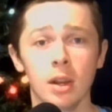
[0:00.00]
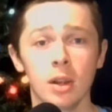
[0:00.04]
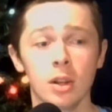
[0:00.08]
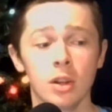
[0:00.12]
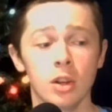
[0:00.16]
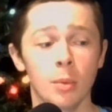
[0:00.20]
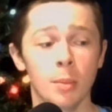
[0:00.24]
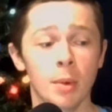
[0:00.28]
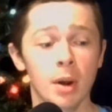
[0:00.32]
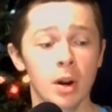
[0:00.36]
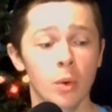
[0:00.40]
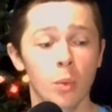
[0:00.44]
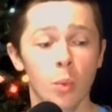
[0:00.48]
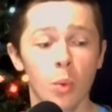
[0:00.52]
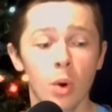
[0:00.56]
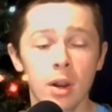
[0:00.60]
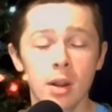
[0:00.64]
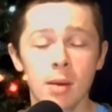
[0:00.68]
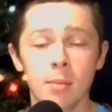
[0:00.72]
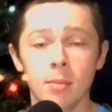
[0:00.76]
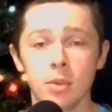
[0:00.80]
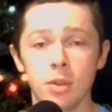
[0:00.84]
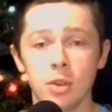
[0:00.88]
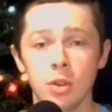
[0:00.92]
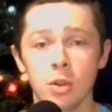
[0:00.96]
No matter what
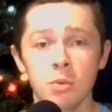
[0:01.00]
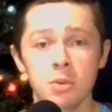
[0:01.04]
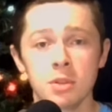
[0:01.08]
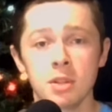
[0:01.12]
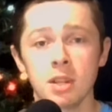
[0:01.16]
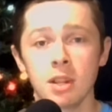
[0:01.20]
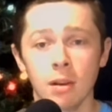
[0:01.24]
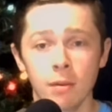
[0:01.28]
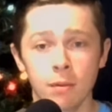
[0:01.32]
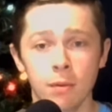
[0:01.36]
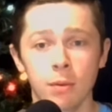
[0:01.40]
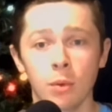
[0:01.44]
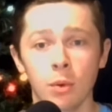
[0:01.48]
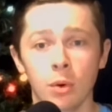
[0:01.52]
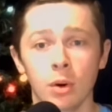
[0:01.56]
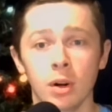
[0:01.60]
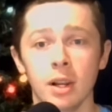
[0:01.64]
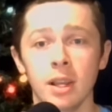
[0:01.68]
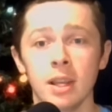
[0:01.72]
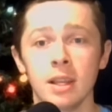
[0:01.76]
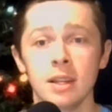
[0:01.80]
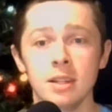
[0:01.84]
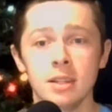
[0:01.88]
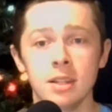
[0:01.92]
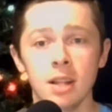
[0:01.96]
I'm using it for,
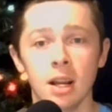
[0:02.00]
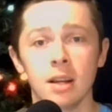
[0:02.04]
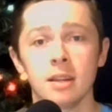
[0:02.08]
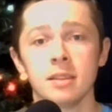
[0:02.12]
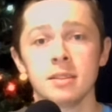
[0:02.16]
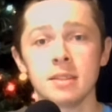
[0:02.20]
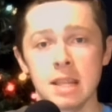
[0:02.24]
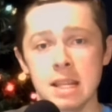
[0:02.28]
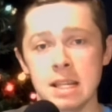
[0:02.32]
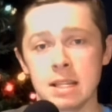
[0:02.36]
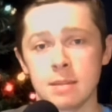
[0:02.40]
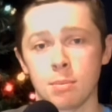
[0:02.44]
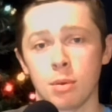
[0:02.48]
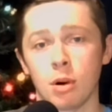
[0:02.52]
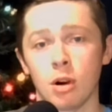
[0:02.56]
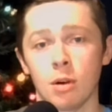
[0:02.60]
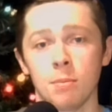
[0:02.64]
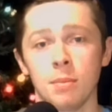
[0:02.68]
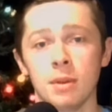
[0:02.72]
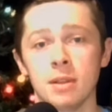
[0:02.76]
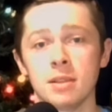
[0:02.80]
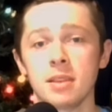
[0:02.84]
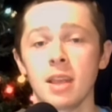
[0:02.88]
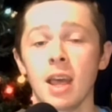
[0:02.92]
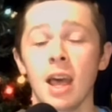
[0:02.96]
it does its
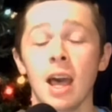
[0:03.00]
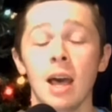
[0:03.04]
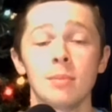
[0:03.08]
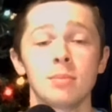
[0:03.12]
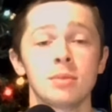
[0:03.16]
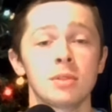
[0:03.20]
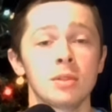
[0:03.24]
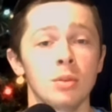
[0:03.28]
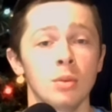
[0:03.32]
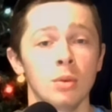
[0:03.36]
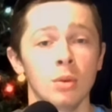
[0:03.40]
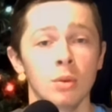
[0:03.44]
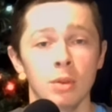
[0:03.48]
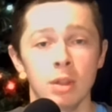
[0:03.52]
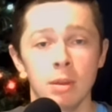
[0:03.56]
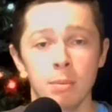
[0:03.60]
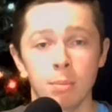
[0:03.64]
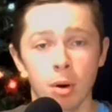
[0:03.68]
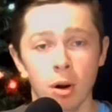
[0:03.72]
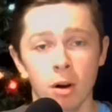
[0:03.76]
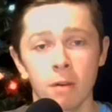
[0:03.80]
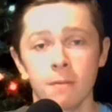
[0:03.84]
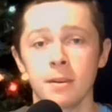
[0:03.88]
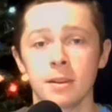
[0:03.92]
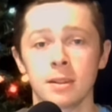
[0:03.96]
purpose absolutely
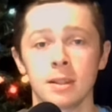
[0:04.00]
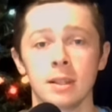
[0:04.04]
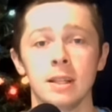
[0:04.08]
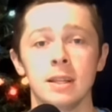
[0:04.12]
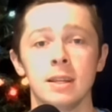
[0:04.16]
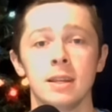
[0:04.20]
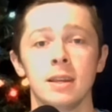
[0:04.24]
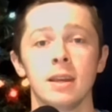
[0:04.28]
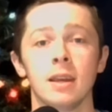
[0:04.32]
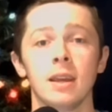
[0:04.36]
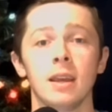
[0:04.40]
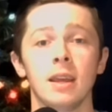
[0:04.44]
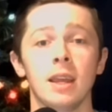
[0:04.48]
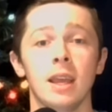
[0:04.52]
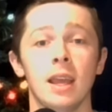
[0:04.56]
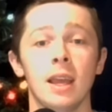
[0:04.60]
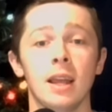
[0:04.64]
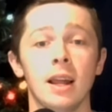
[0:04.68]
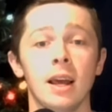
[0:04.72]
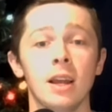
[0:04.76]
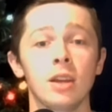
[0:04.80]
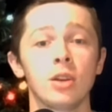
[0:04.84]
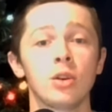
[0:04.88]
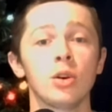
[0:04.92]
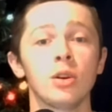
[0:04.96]
perfectly, and
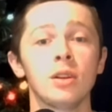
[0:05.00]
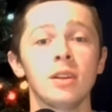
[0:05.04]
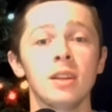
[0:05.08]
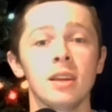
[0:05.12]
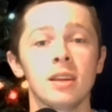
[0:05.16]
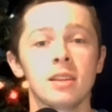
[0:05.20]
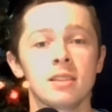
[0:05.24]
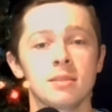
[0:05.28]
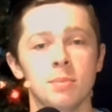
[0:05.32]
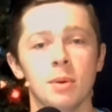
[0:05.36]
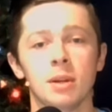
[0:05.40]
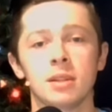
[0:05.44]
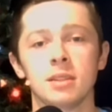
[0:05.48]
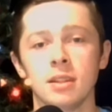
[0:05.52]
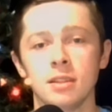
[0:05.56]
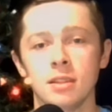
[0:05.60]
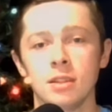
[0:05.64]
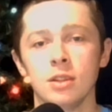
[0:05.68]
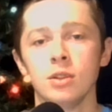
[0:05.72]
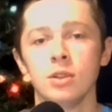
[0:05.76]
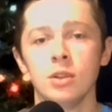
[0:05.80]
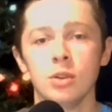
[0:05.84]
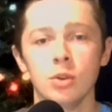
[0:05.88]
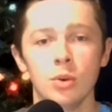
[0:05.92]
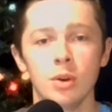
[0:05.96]
I couldn't expect it
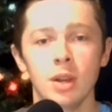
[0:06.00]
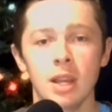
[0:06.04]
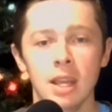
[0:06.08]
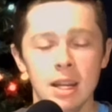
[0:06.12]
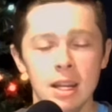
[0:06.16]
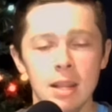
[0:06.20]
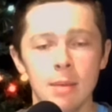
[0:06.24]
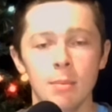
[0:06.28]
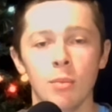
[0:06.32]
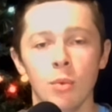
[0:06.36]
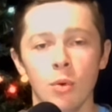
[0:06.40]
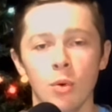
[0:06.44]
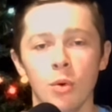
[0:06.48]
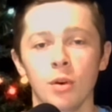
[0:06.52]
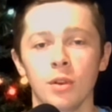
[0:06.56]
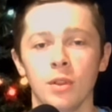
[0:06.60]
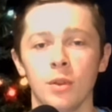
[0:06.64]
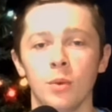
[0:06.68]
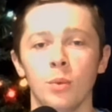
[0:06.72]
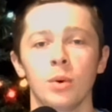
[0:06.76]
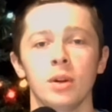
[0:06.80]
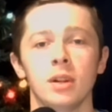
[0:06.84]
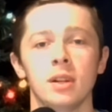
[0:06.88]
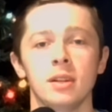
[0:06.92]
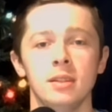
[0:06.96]
to do any more
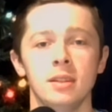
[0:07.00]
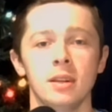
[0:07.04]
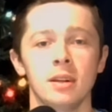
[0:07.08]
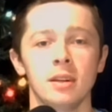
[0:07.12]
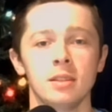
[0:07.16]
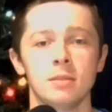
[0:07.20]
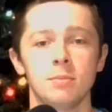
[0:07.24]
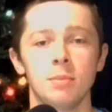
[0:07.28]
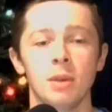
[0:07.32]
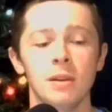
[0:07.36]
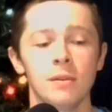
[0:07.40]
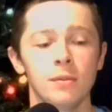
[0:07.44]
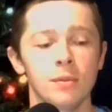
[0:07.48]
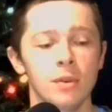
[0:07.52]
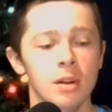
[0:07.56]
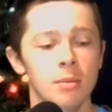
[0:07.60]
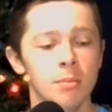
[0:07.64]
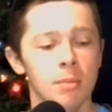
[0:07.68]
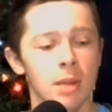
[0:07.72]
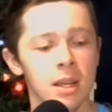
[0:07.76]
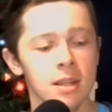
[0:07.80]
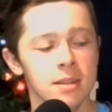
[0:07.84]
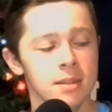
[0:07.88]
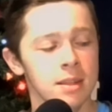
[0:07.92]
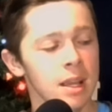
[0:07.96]
than what it does. Big Frig
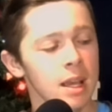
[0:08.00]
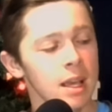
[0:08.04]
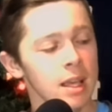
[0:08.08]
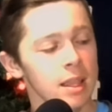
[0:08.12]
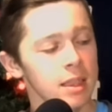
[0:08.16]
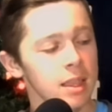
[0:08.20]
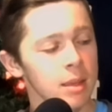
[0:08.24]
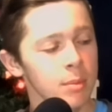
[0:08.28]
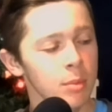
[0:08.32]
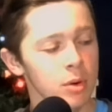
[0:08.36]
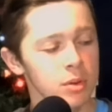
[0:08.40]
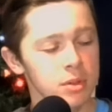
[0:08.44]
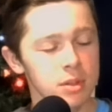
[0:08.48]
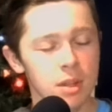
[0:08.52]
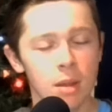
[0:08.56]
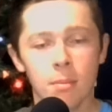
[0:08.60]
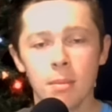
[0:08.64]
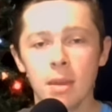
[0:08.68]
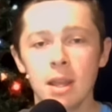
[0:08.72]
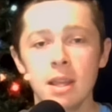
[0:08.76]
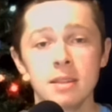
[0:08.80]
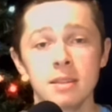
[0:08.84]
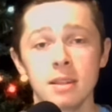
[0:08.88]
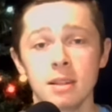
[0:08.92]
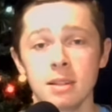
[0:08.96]
makes the most
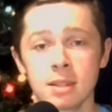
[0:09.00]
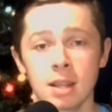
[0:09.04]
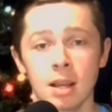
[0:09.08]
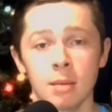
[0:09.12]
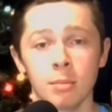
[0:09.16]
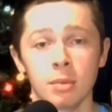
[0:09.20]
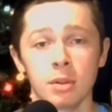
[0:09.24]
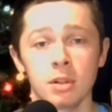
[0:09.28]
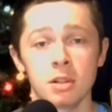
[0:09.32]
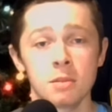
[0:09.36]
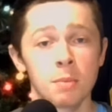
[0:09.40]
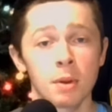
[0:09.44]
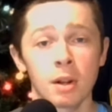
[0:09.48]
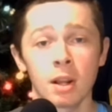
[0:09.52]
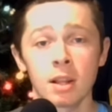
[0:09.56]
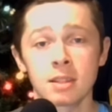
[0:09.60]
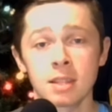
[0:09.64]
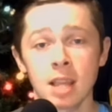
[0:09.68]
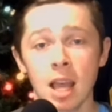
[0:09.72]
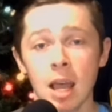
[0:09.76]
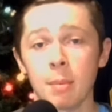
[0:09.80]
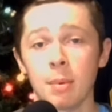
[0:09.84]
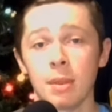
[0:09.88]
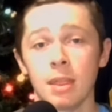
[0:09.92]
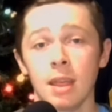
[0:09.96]
amazing tumblers, but on
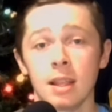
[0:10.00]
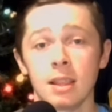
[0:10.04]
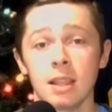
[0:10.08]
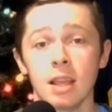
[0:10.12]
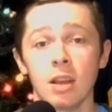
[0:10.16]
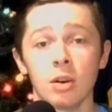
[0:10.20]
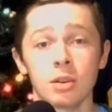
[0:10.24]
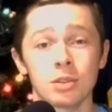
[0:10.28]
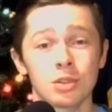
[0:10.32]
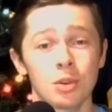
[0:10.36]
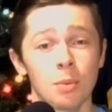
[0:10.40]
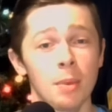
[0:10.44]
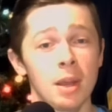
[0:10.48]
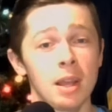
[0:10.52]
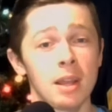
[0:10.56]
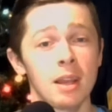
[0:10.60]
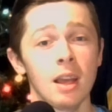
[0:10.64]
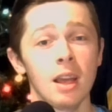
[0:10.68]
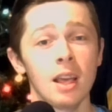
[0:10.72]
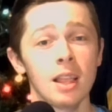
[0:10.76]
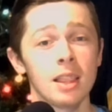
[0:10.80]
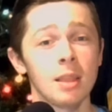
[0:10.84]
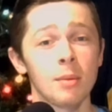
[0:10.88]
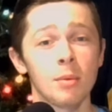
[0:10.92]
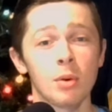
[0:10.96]
top of that, they also make
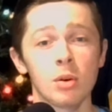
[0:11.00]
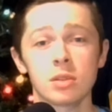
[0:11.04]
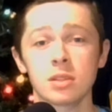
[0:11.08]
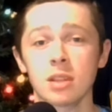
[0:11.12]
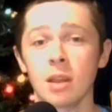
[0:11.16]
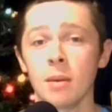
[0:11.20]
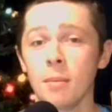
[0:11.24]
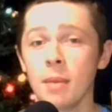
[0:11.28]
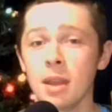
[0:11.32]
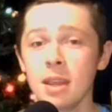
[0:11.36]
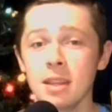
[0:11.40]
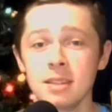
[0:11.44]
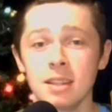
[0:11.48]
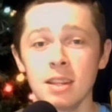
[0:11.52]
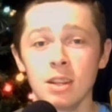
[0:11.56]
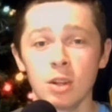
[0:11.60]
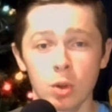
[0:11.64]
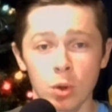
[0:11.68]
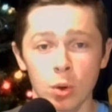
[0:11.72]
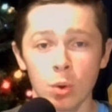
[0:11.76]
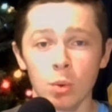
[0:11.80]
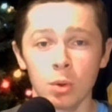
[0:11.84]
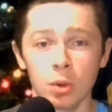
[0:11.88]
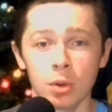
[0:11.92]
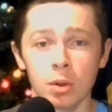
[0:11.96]
the most amazing
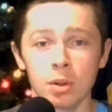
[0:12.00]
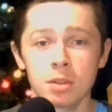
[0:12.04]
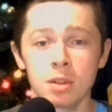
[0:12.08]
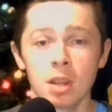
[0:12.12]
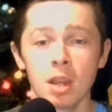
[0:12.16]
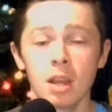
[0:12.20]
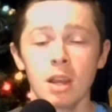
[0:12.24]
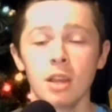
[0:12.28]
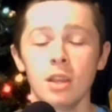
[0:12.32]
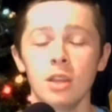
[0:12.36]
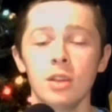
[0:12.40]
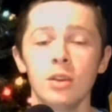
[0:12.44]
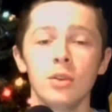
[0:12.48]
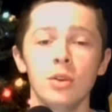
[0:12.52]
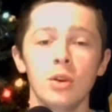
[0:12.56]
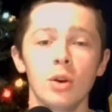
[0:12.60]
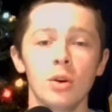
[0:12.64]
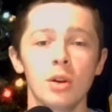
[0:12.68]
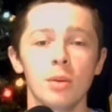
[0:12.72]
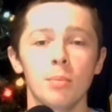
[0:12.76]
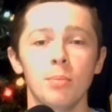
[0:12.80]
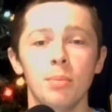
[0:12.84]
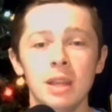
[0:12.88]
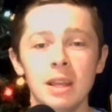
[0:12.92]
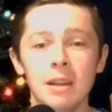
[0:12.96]
coolers. You can go
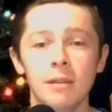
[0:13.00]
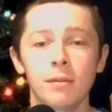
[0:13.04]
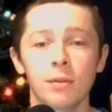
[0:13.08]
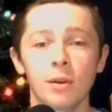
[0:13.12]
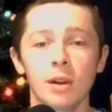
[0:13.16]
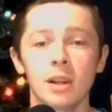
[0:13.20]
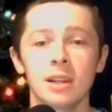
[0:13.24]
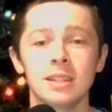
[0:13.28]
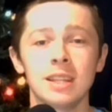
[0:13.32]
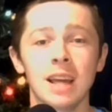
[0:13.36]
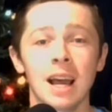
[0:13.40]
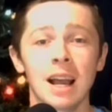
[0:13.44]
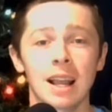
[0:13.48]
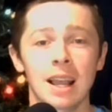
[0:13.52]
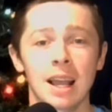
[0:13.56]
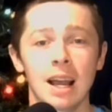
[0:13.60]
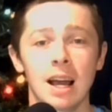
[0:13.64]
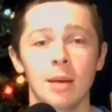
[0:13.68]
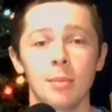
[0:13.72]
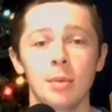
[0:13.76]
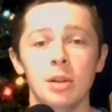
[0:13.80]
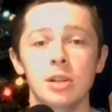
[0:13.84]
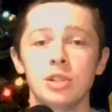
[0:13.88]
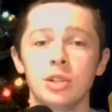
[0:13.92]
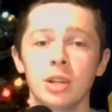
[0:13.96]
to
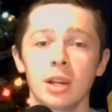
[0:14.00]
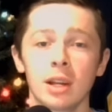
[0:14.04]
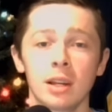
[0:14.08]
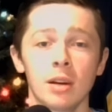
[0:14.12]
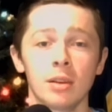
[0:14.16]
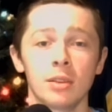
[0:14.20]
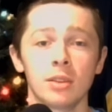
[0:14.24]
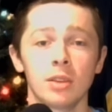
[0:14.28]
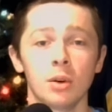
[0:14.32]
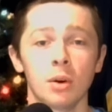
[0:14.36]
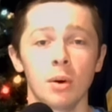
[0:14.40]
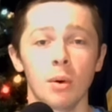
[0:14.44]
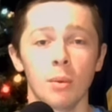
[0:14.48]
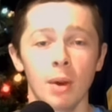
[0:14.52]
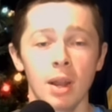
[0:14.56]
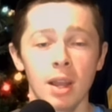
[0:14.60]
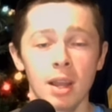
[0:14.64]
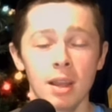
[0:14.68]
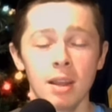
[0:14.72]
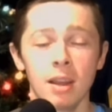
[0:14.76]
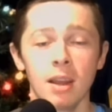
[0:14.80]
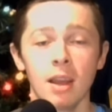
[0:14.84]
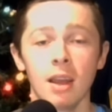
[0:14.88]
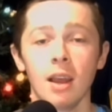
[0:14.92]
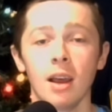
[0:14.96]
bigfrig.com and check out their
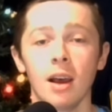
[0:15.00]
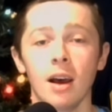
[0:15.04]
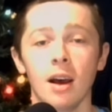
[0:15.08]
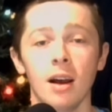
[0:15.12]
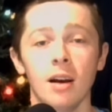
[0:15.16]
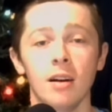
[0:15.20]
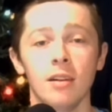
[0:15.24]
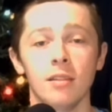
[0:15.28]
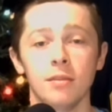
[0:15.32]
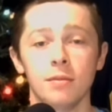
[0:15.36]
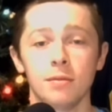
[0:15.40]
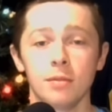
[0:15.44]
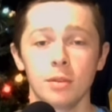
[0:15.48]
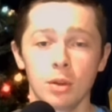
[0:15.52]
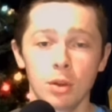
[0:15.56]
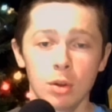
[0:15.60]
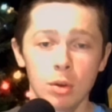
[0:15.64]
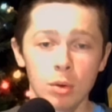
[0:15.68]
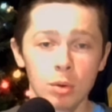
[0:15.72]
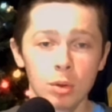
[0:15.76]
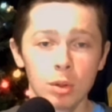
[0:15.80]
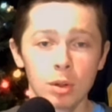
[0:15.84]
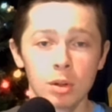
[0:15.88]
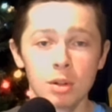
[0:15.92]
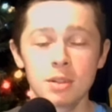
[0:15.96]
array of
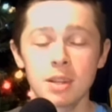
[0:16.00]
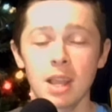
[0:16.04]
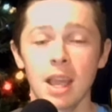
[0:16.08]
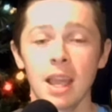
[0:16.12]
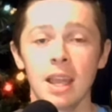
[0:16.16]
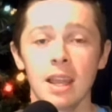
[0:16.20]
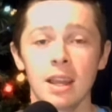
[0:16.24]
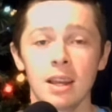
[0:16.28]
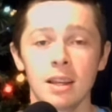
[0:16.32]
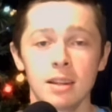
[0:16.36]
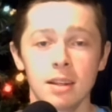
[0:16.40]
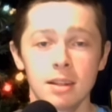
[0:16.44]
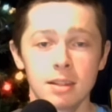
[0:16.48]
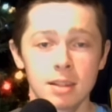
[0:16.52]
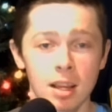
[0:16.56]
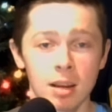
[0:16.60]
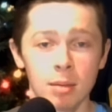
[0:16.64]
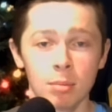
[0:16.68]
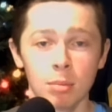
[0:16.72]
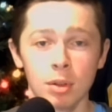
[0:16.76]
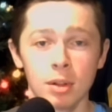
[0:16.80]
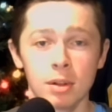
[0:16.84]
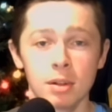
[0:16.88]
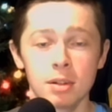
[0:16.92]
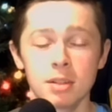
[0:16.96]
coolers and
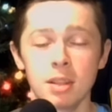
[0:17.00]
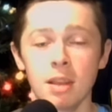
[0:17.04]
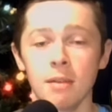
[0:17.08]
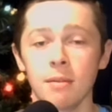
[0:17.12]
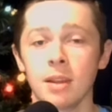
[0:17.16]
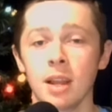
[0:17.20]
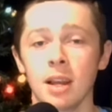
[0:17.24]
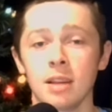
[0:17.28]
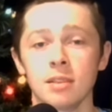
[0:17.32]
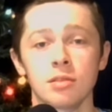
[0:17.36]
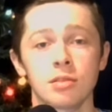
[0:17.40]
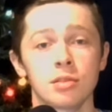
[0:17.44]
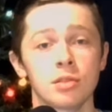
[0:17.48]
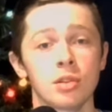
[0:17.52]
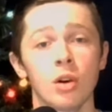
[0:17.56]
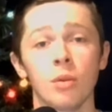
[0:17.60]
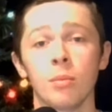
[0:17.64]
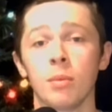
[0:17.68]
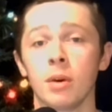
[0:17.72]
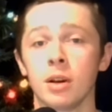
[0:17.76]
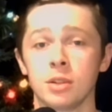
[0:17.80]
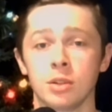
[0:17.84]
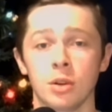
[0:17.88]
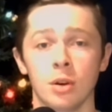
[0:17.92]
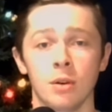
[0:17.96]
tumblers. They've got so
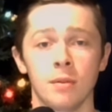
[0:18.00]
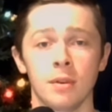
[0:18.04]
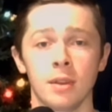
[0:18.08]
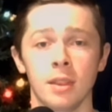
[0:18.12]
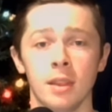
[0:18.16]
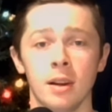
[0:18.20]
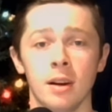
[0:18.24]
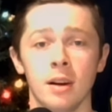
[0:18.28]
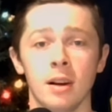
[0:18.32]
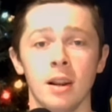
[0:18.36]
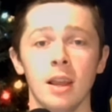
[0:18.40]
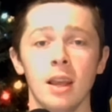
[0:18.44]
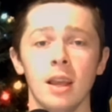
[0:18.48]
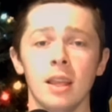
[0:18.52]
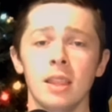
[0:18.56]
much over there.